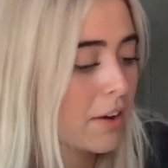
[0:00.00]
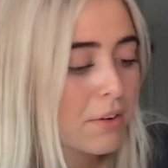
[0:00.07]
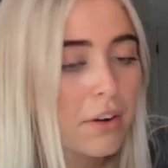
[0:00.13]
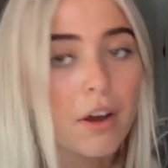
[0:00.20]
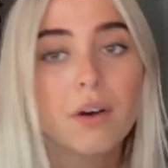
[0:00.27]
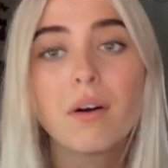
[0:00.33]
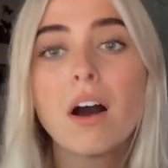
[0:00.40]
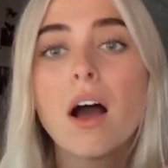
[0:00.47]
I don't
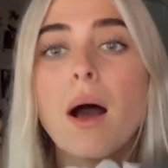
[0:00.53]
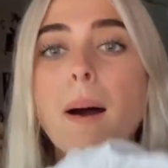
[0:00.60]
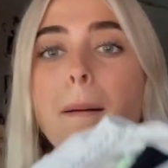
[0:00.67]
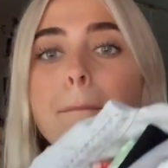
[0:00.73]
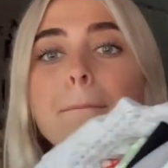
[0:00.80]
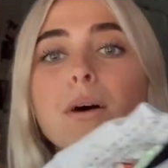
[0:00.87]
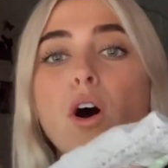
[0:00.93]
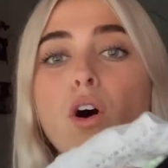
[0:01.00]
know.
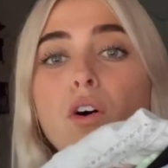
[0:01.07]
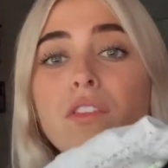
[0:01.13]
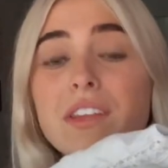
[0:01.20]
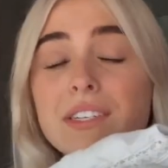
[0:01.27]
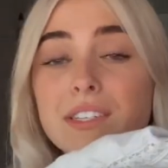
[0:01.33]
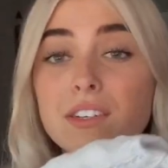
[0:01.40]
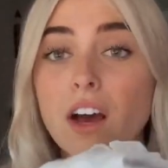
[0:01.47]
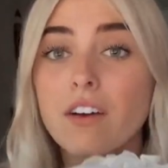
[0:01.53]
But all
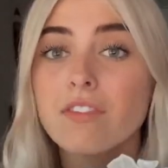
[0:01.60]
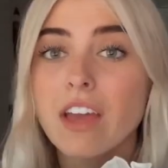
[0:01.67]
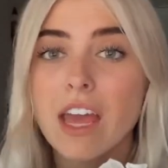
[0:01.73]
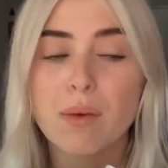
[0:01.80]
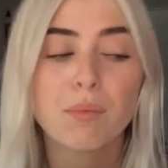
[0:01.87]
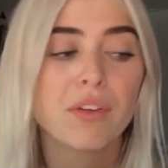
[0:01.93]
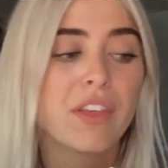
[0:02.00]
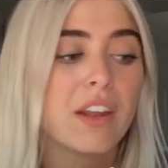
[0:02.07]
this stuff
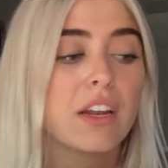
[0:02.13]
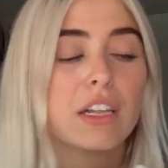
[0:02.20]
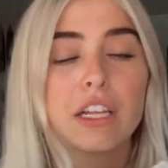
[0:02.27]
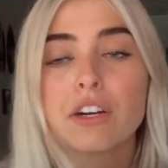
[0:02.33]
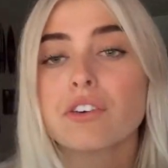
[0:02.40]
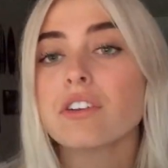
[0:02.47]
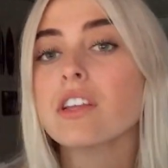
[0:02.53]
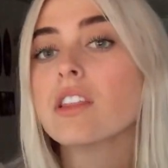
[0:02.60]
came within
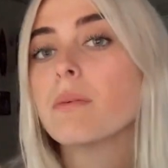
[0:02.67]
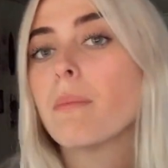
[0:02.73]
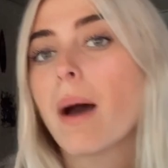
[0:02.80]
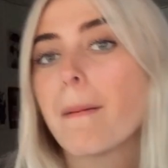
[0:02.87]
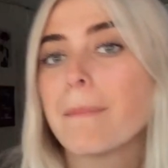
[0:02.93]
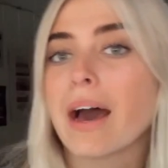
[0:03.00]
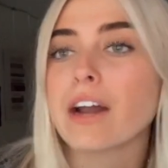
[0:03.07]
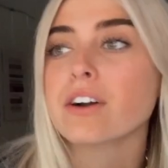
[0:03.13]
literally the,
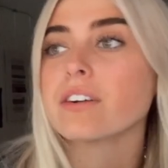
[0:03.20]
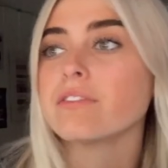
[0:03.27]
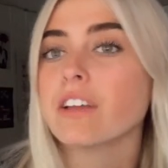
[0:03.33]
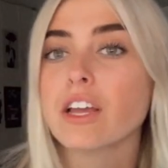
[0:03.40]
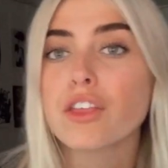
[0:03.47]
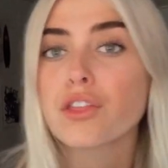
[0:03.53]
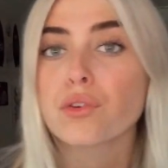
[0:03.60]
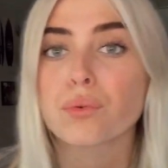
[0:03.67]
a matter of
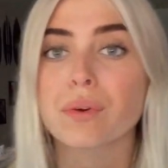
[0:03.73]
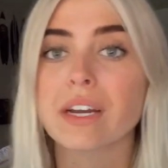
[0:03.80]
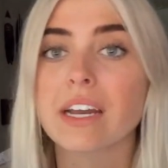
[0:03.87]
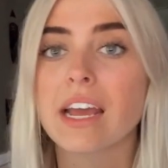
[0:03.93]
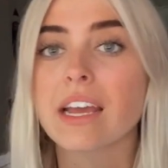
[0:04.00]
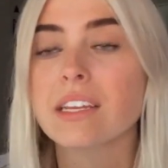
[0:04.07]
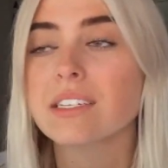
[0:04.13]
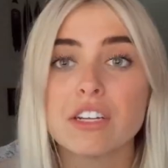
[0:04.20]
like three
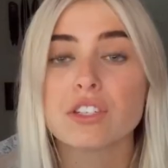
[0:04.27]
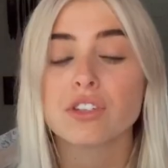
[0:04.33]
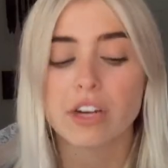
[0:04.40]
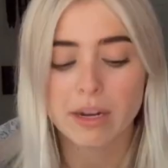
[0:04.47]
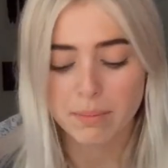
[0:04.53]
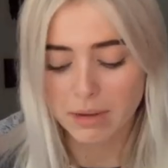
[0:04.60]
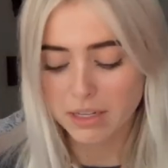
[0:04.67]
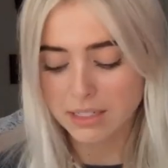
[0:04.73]
days. And it's
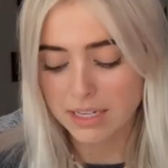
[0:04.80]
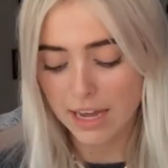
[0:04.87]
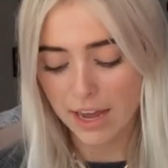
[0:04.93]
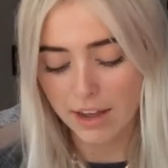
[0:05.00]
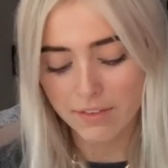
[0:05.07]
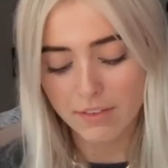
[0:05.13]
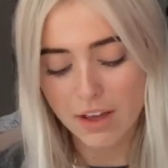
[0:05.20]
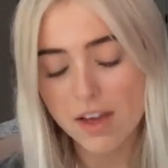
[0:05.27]
great because they
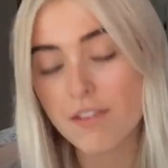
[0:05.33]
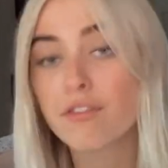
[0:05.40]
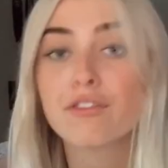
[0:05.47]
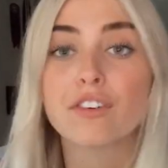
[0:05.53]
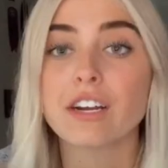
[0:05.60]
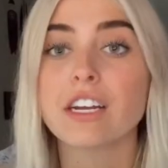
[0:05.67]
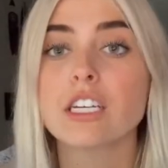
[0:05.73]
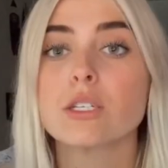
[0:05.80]
have
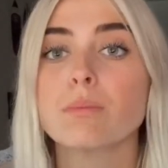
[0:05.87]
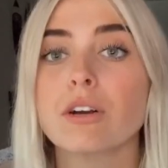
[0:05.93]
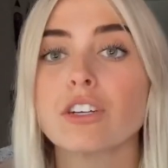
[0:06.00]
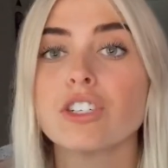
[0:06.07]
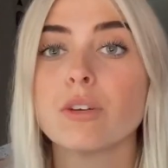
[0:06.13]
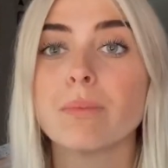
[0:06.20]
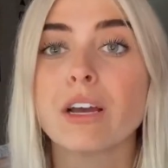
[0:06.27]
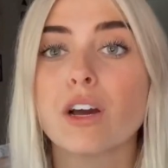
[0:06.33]
free
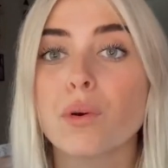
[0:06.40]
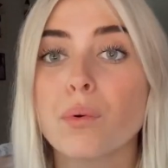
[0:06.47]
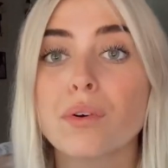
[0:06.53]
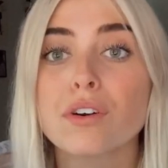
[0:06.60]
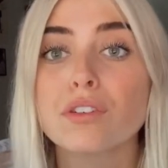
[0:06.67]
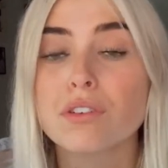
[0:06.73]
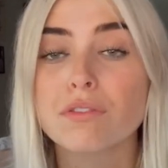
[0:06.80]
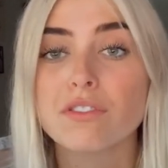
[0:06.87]
express shipping on
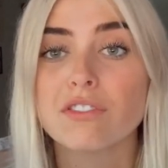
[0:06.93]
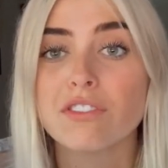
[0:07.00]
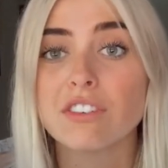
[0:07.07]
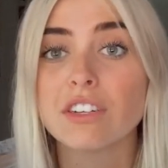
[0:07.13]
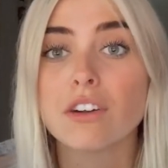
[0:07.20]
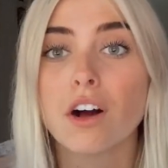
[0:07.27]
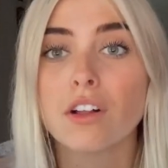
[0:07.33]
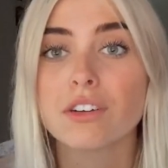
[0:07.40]
orders over
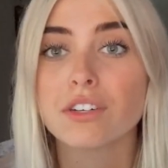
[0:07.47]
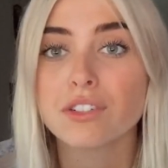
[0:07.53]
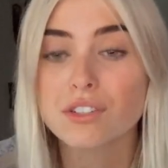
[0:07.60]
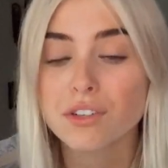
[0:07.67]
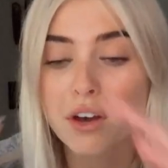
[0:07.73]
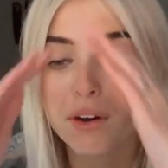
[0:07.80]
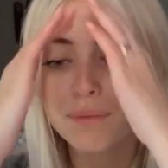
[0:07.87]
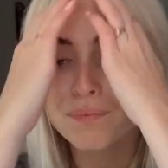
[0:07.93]
$50.
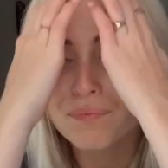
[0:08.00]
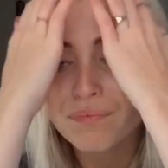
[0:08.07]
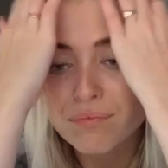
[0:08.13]
So